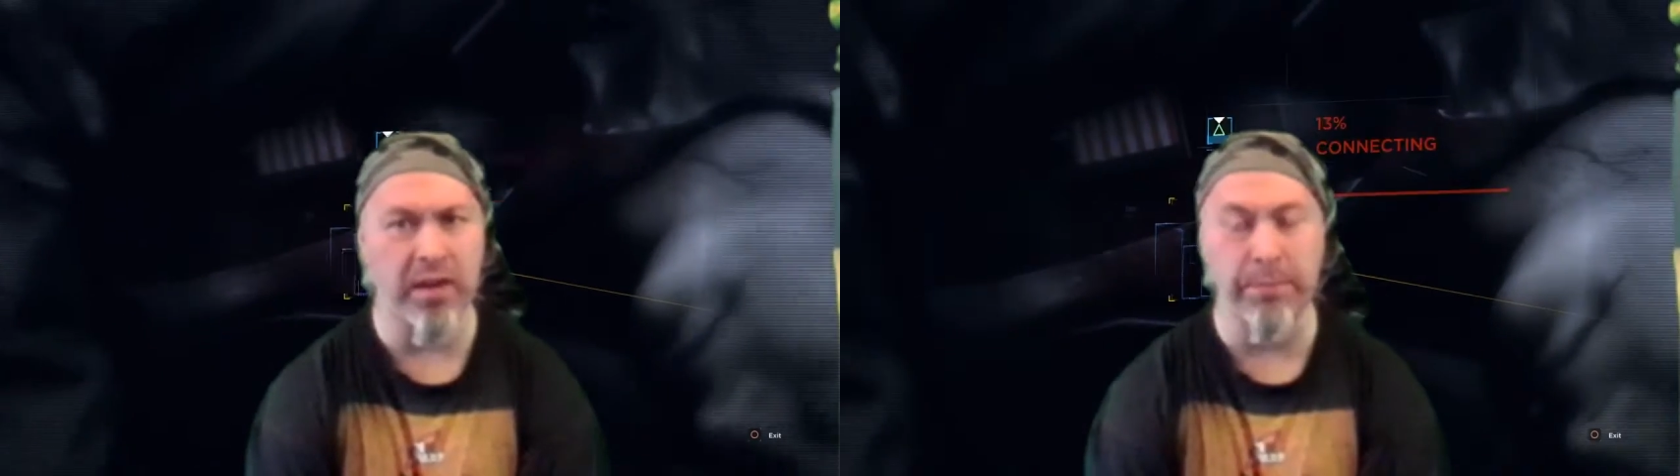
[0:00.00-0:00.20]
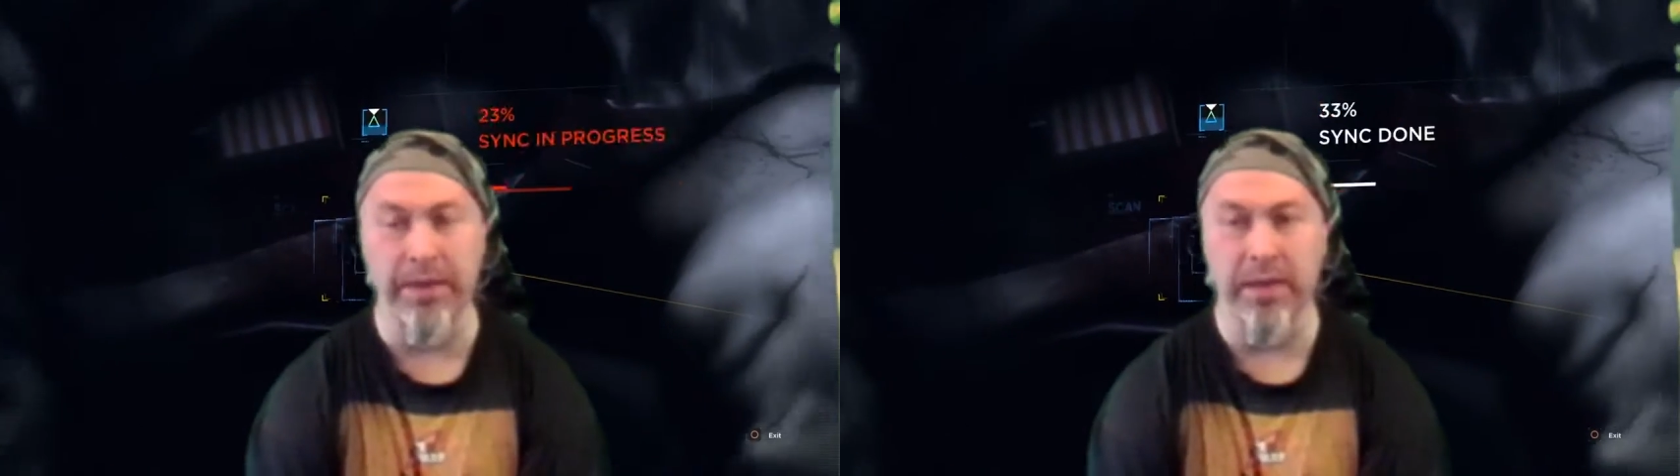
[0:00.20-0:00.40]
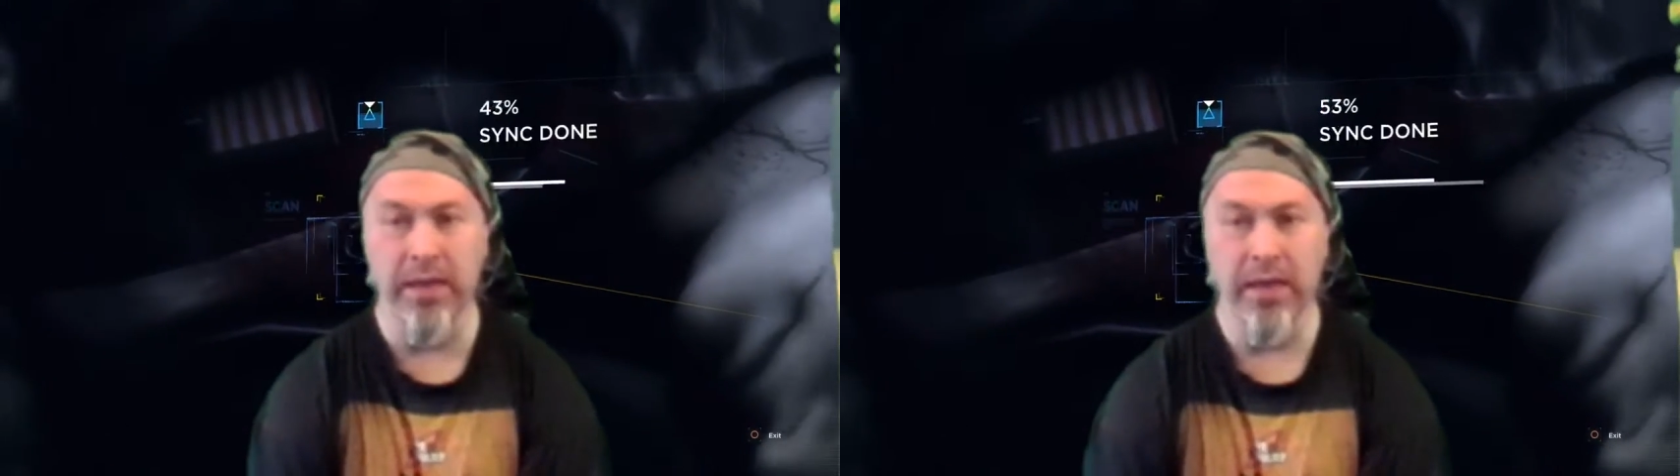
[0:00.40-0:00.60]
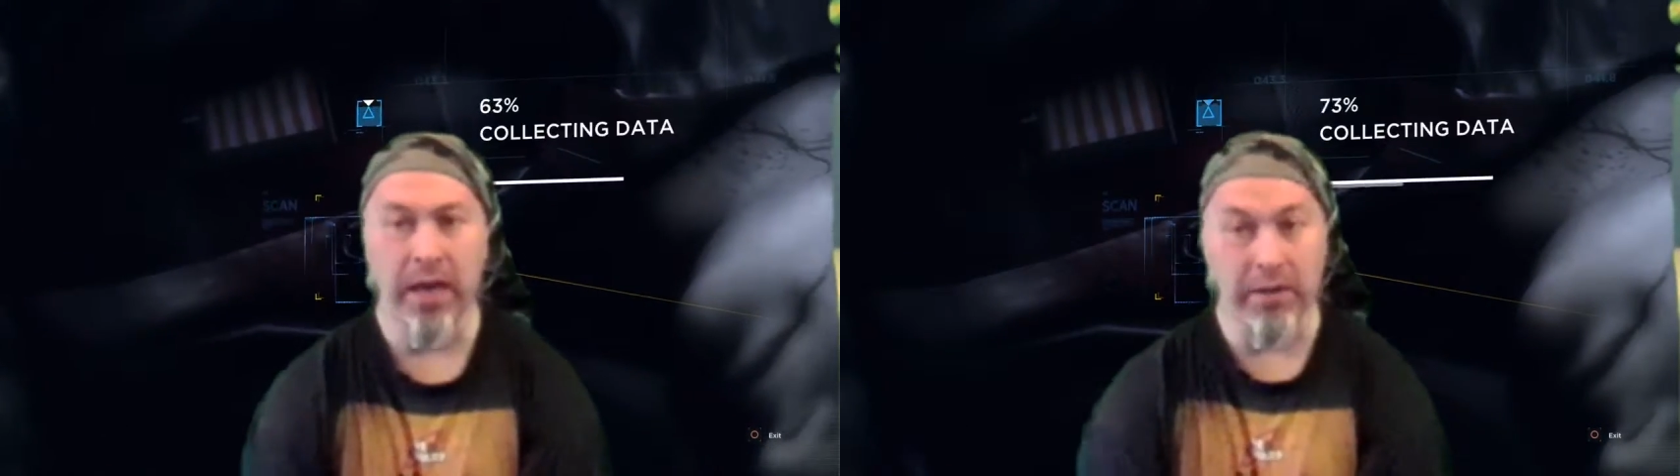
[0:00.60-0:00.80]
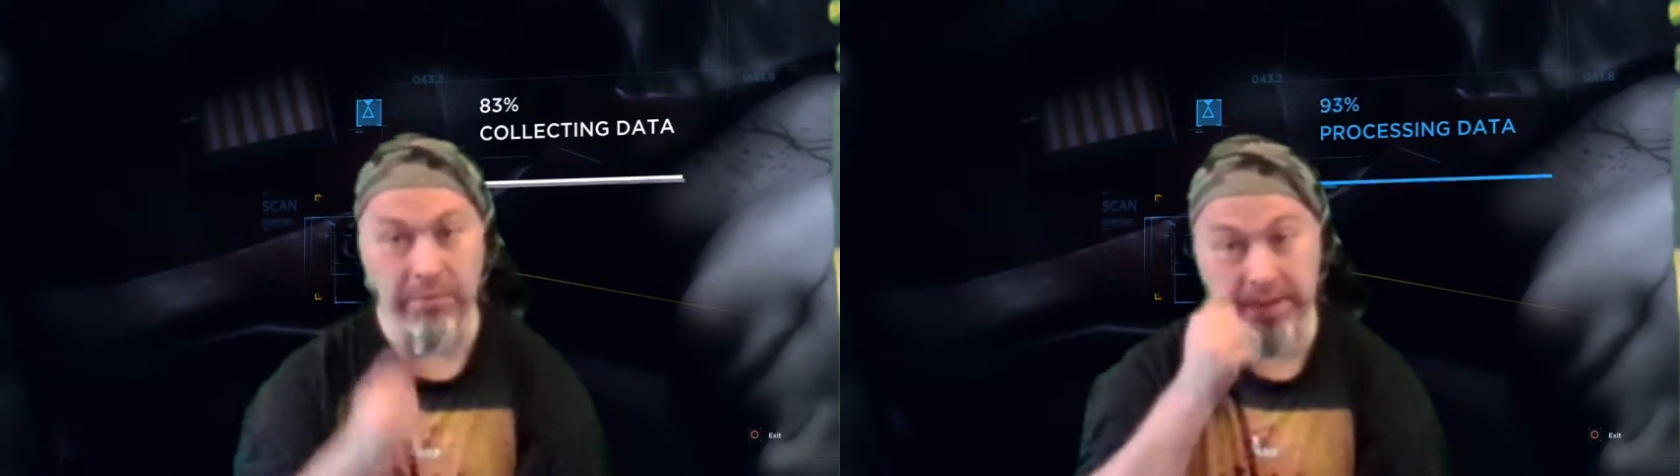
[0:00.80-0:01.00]
I mean,
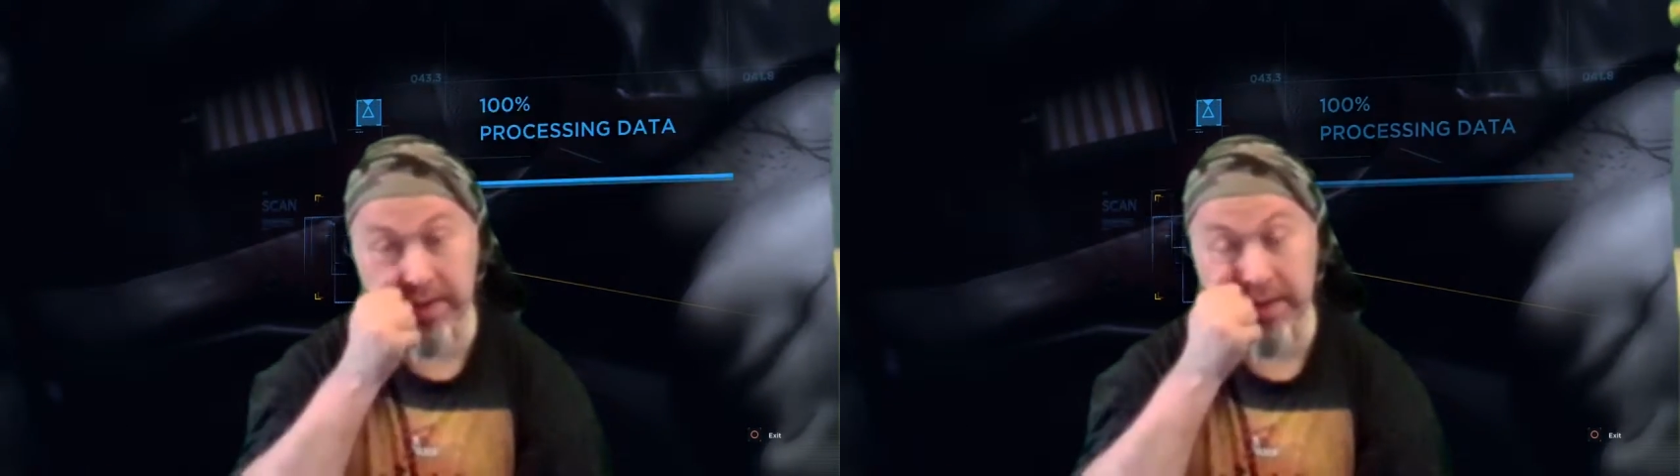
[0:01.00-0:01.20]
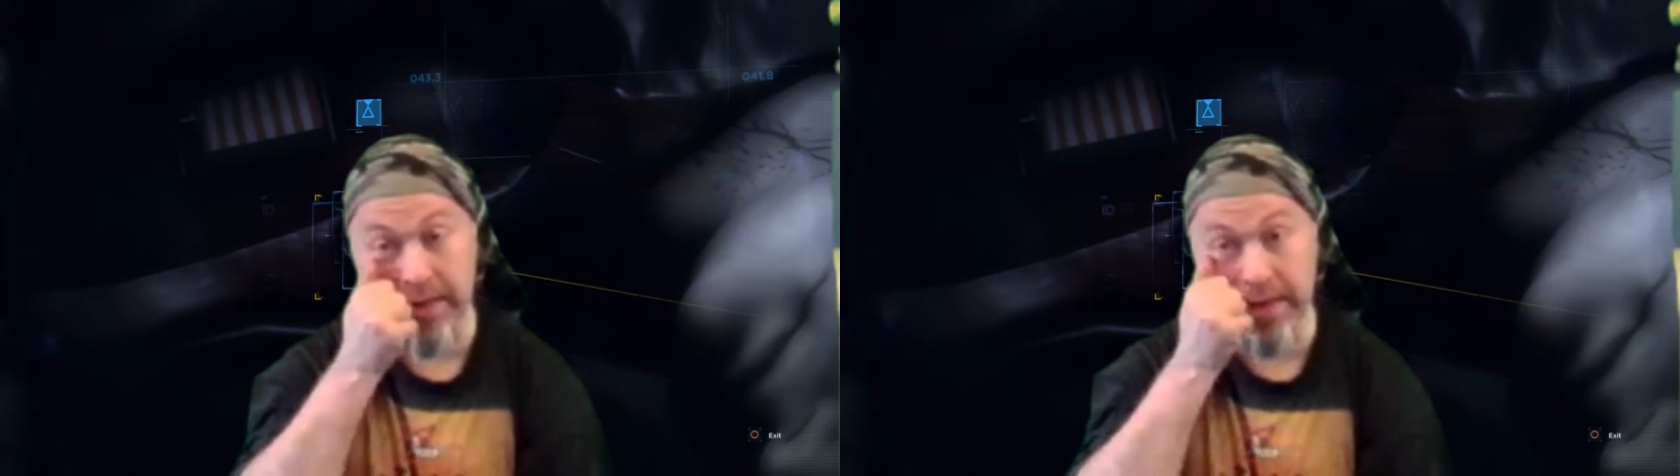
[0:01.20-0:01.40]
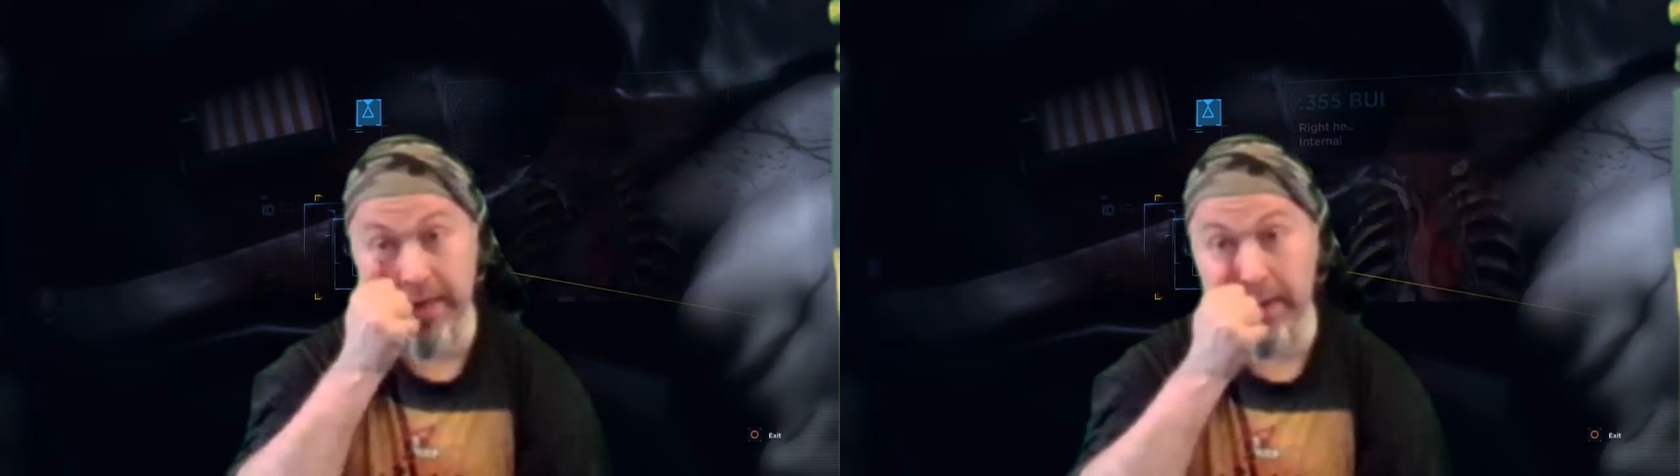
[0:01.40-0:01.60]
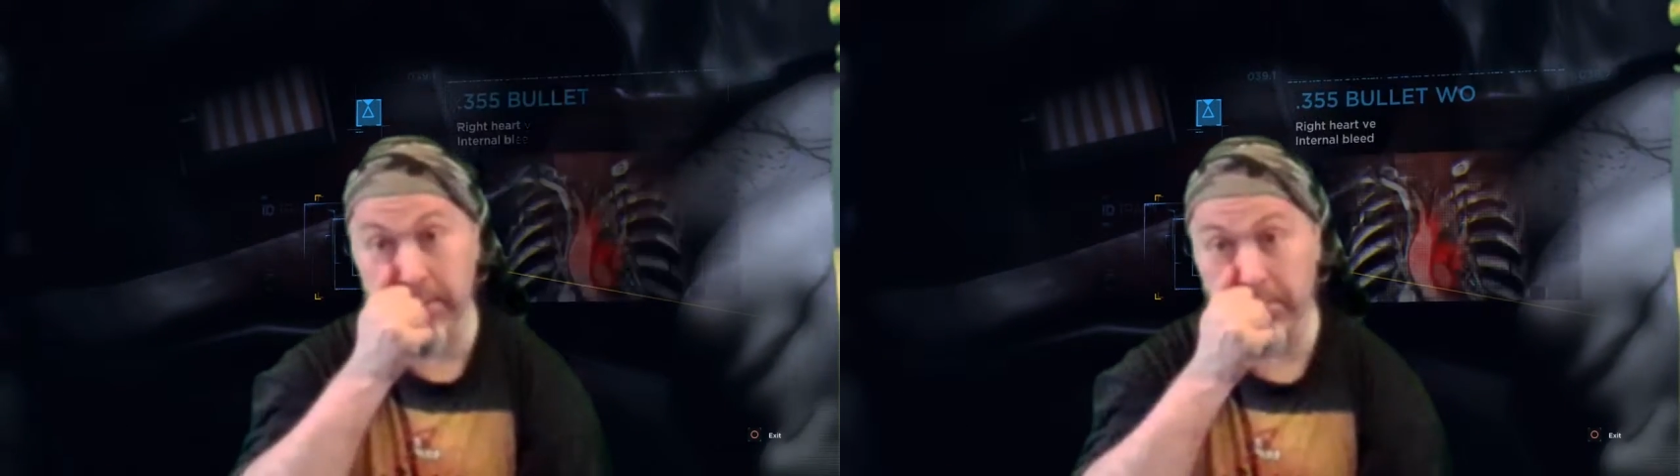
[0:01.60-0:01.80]
I've recently